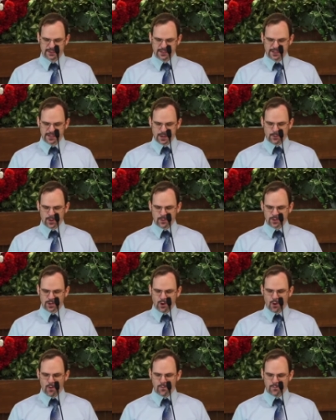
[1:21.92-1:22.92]
That we would
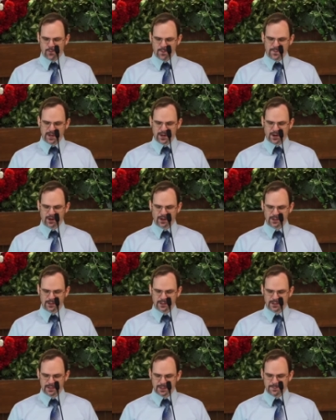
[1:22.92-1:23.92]
go from here
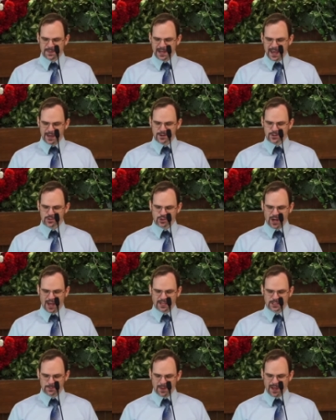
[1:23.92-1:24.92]
and be
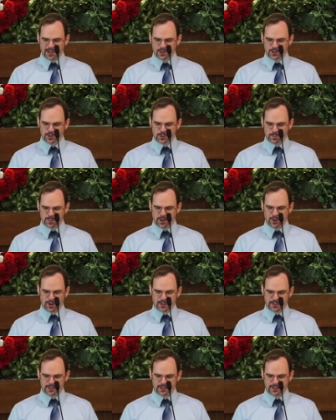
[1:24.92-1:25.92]
energized by your
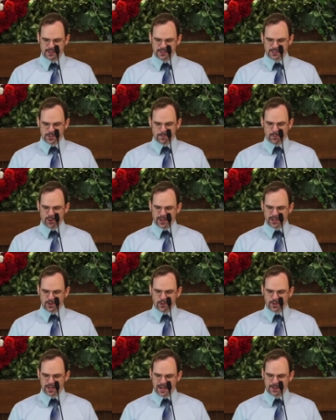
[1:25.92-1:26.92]
Spirit to bring
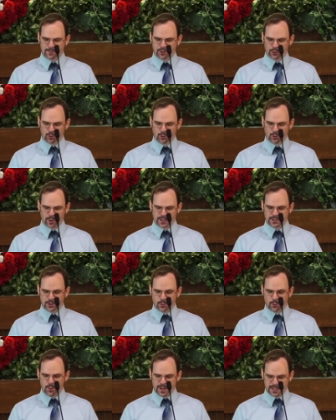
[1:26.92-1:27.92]
your name glory, to
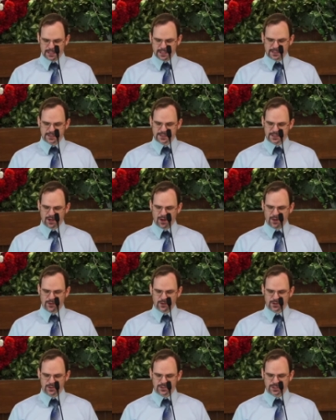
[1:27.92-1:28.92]
witness to
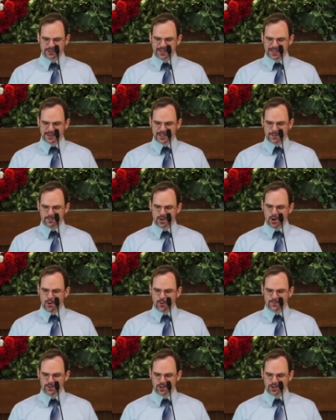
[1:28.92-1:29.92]
others, to let them know
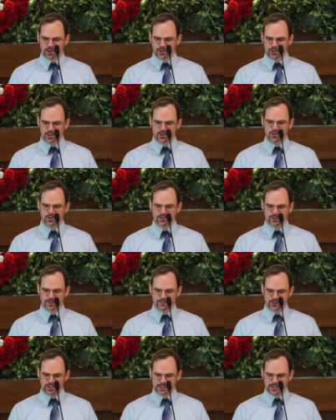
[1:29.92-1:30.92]
of the good news
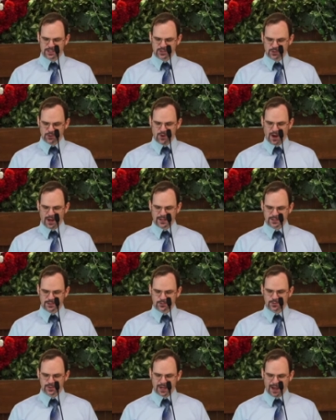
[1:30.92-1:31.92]
of Jesus Christ
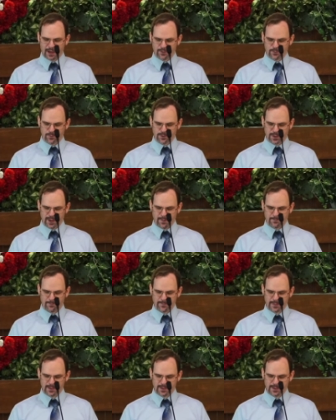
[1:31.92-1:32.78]
who died for them.